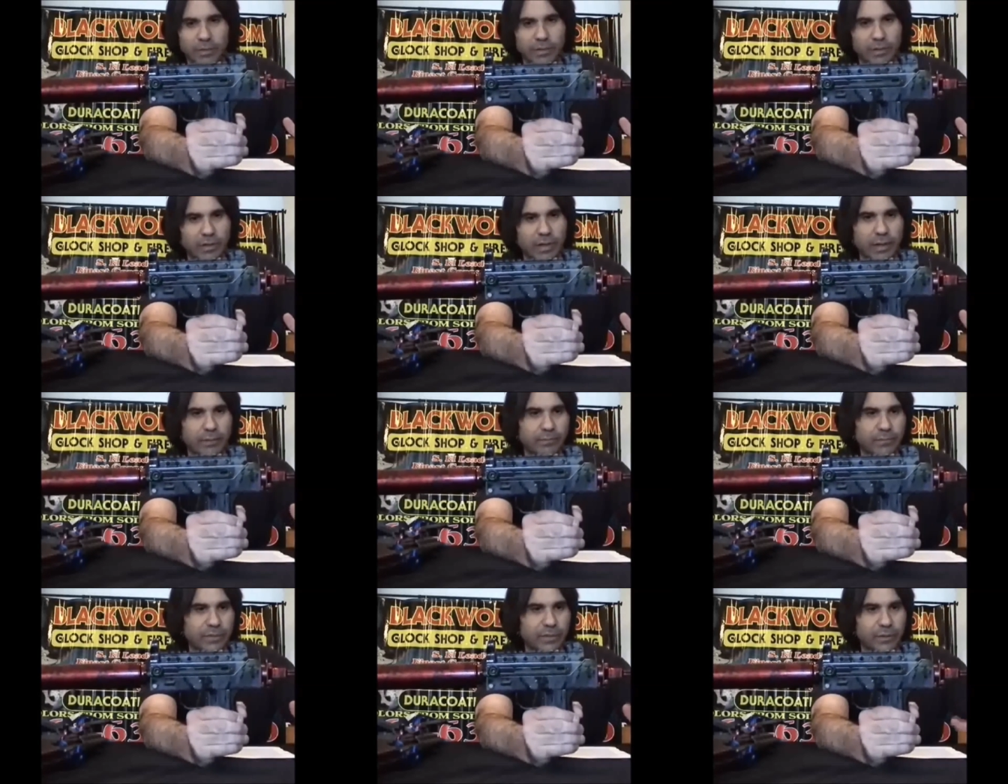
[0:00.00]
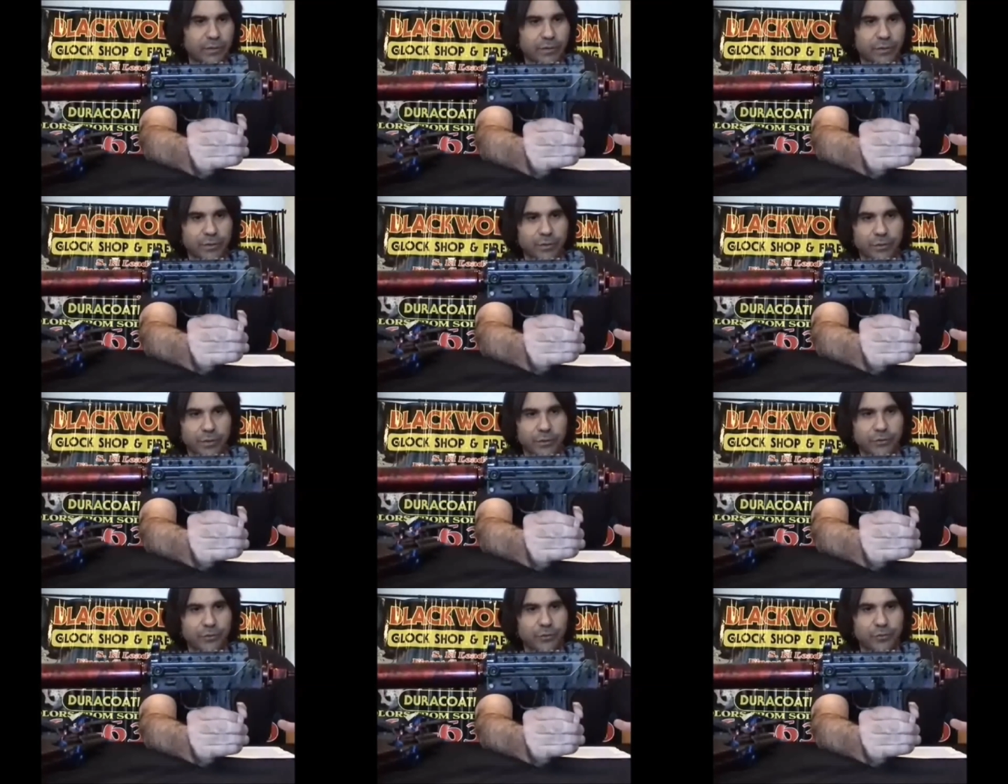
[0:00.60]
It'll empty a
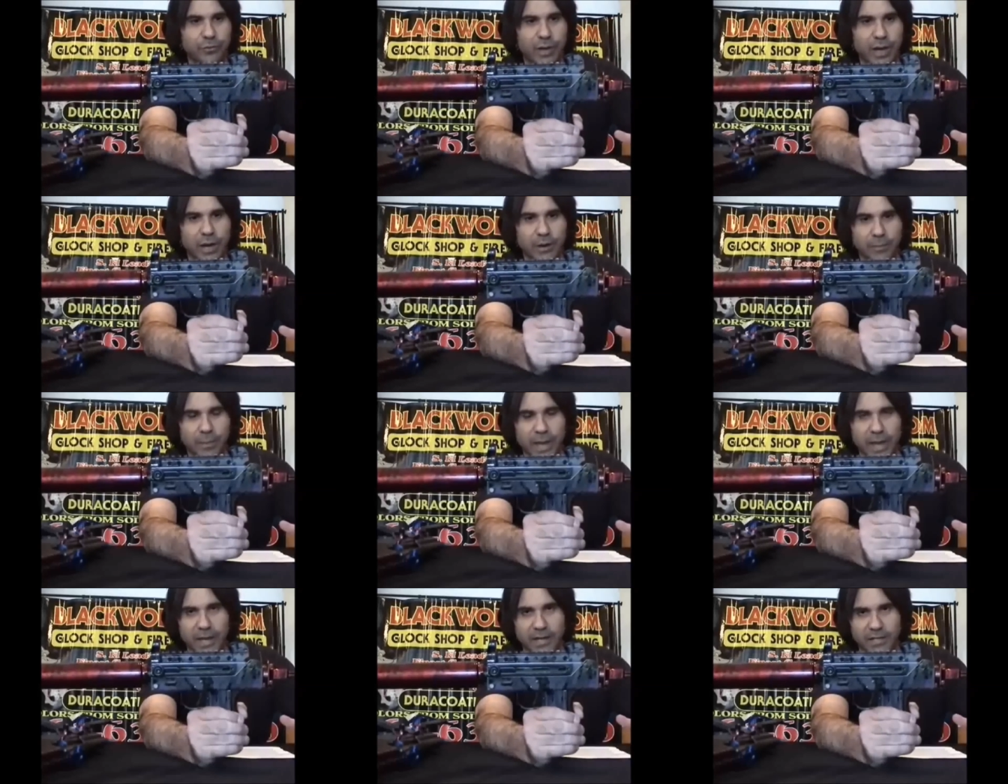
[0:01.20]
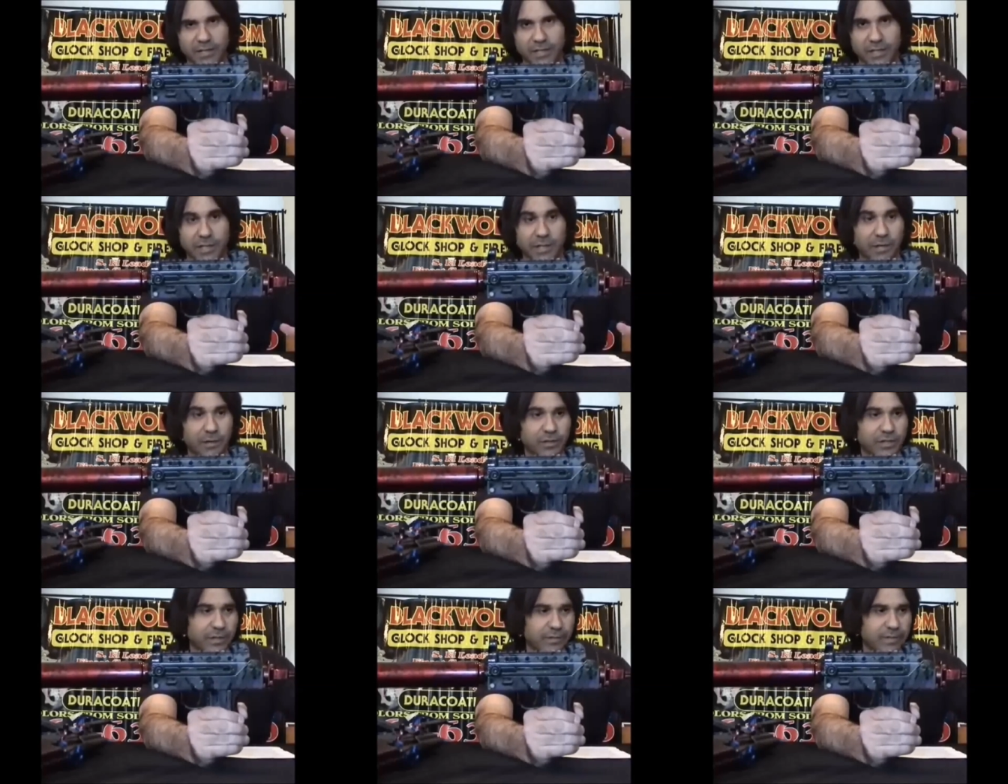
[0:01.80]
32-round
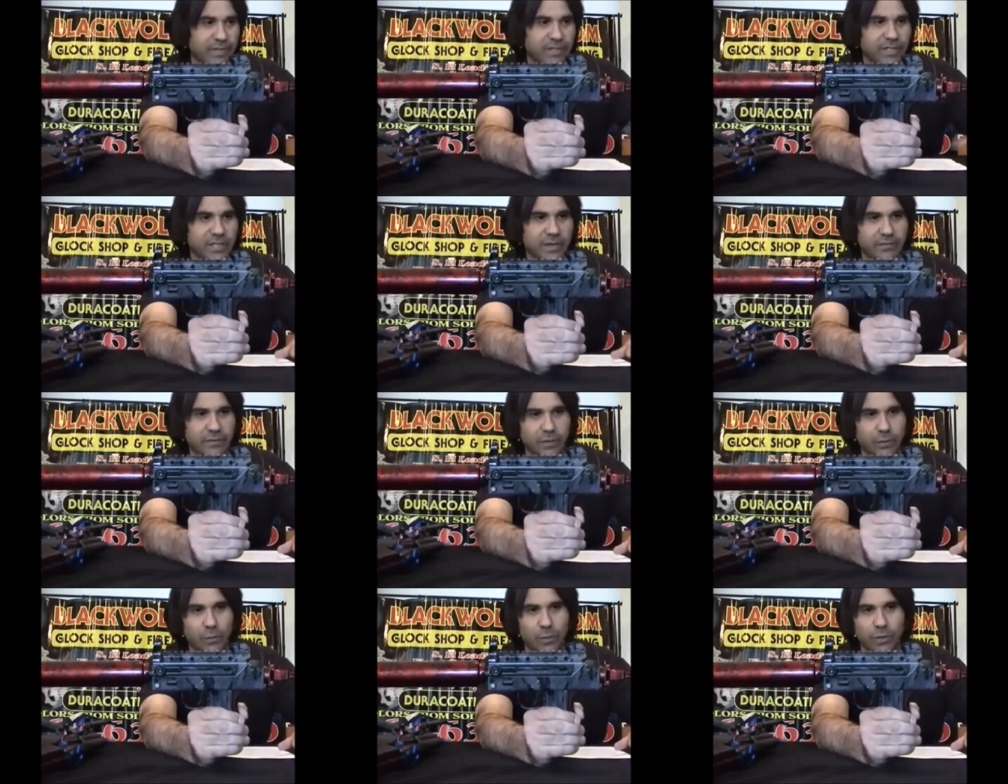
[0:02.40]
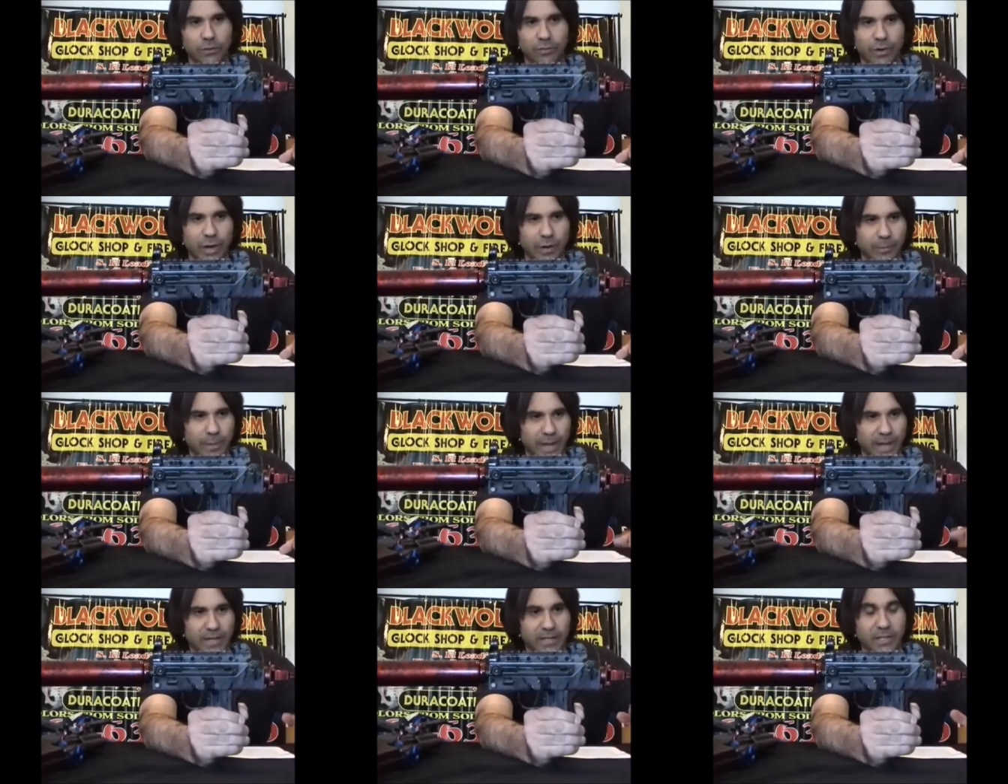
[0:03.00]
magazine. I also have a
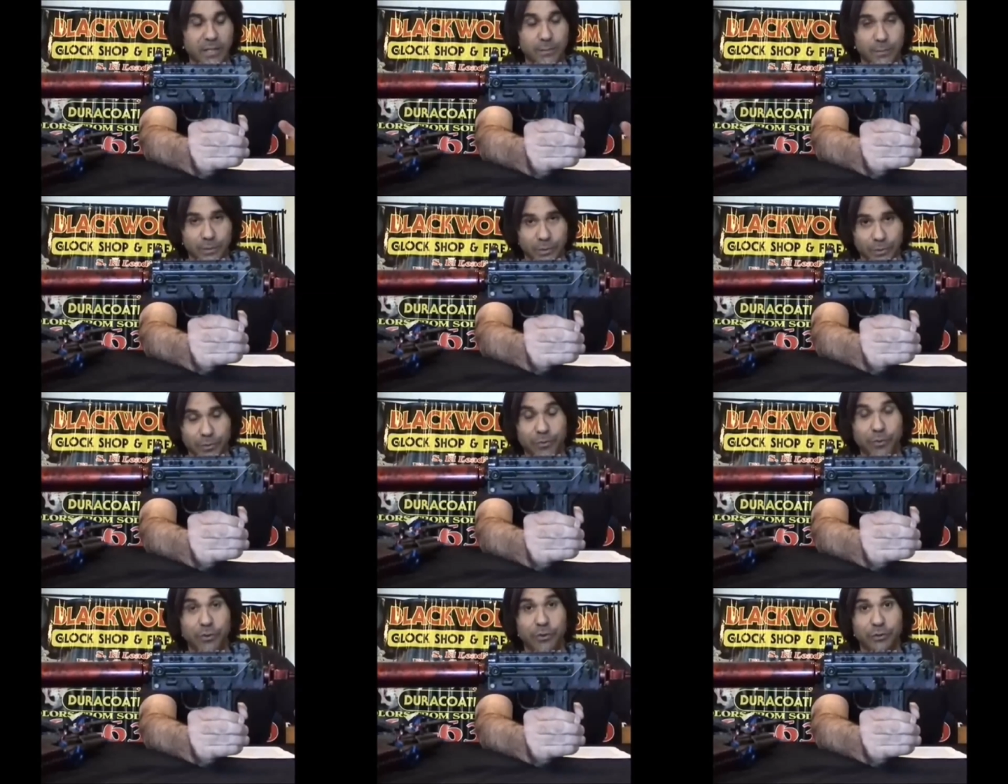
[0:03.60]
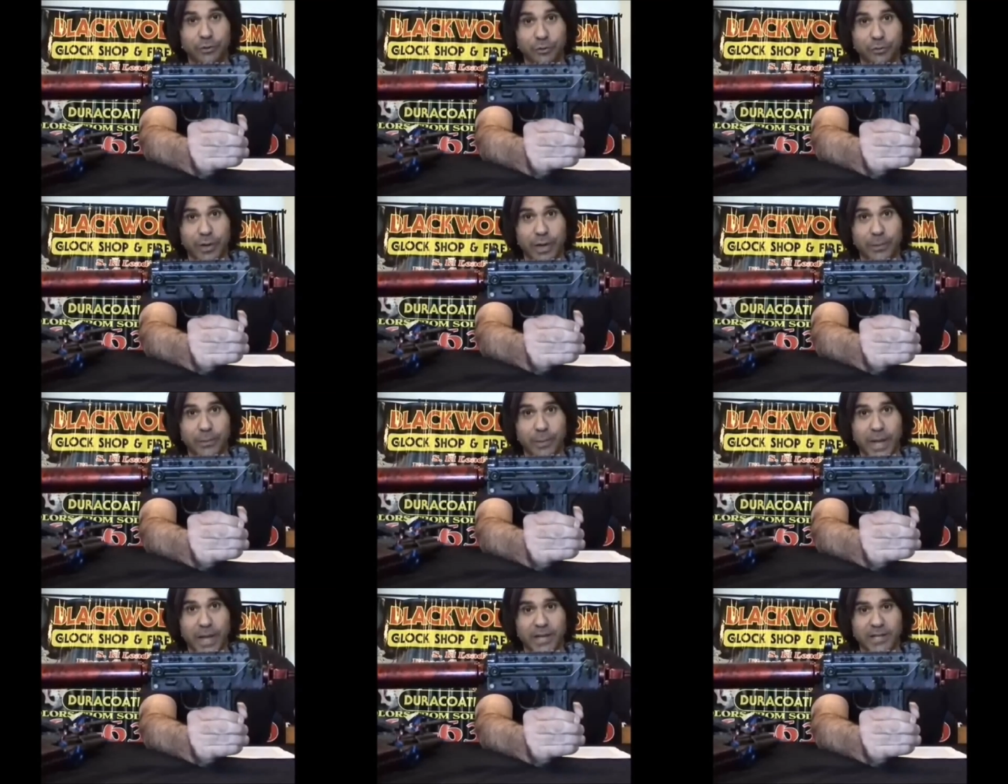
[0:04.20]
71-round magazine, but the
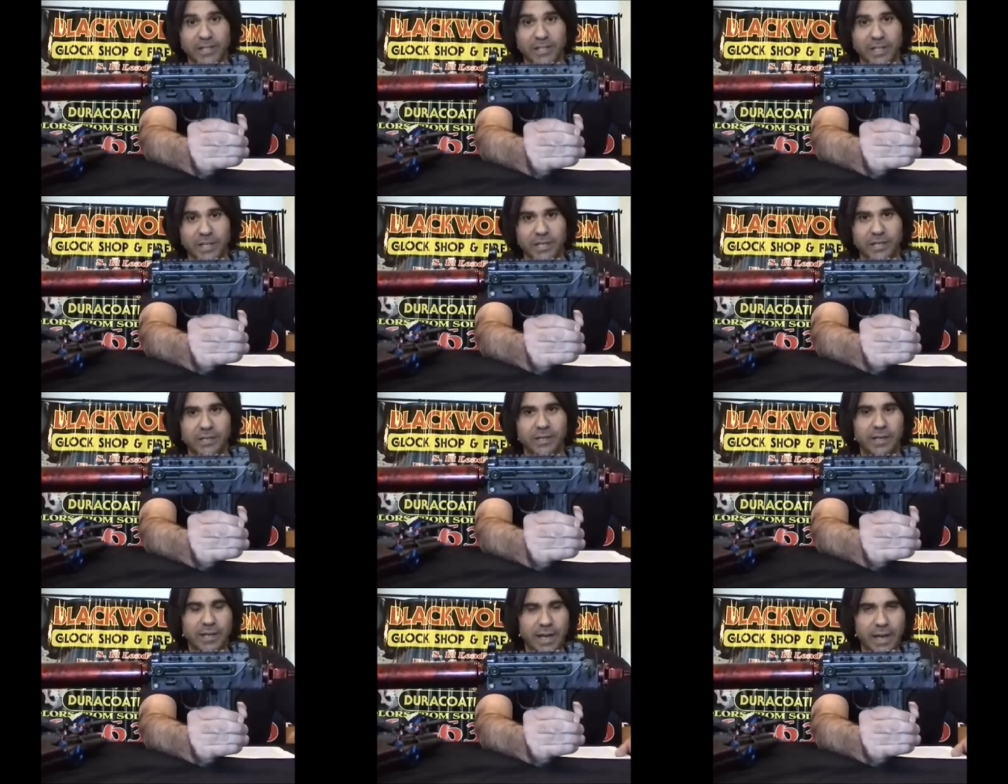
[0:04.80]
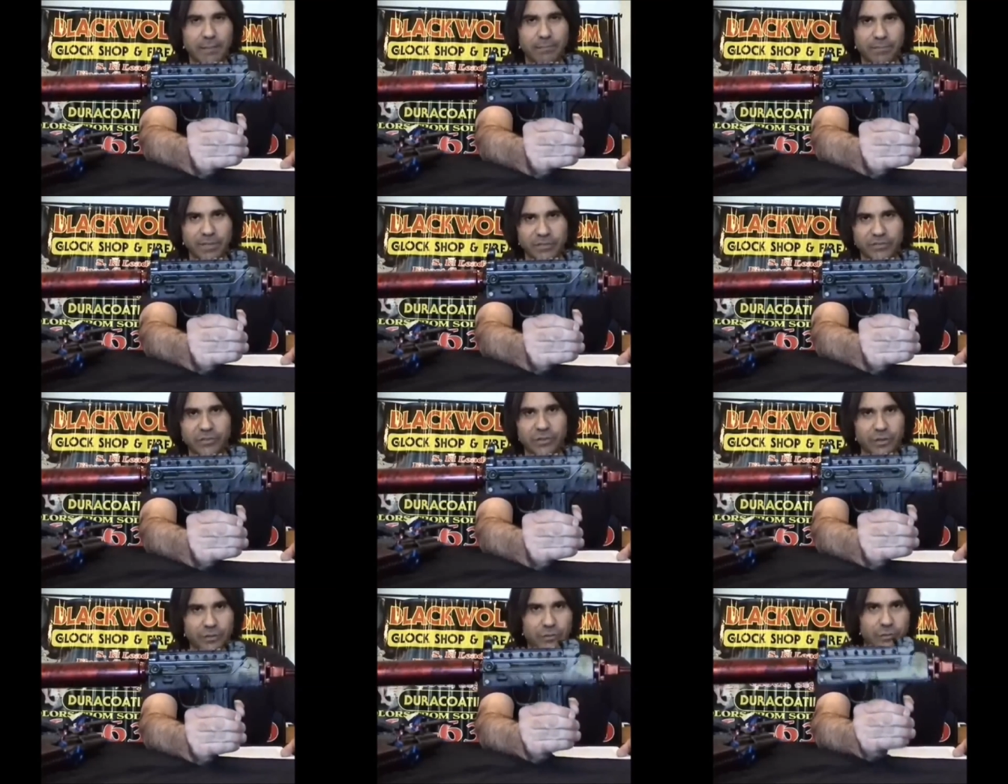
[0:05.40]
32-round magazine
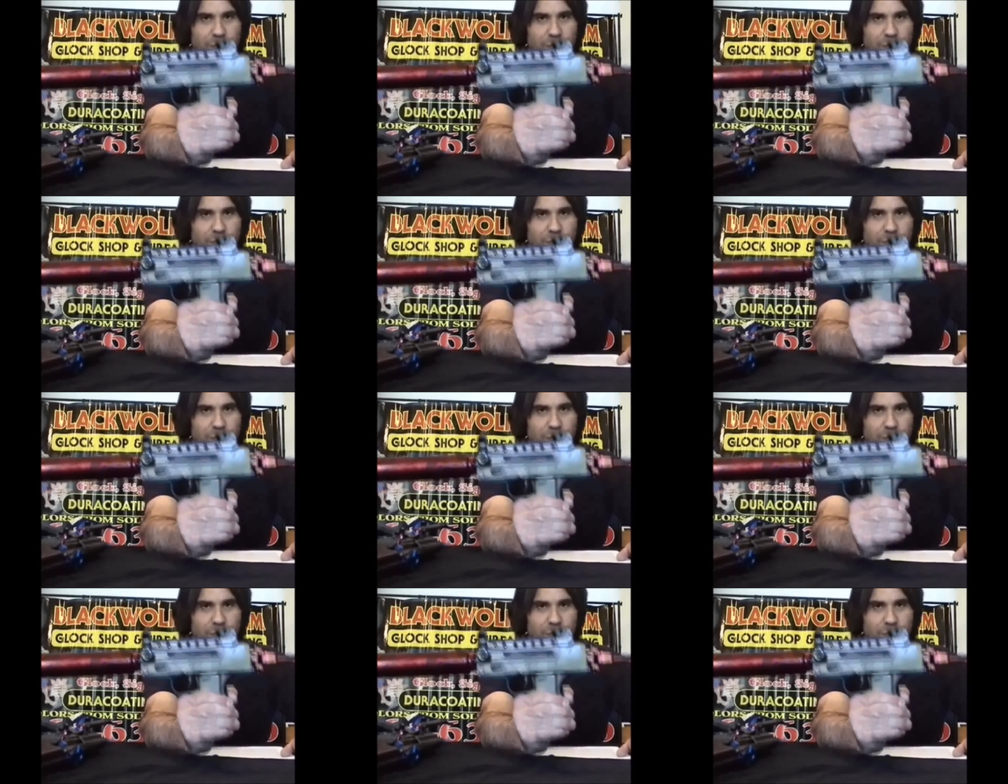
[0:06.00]
empties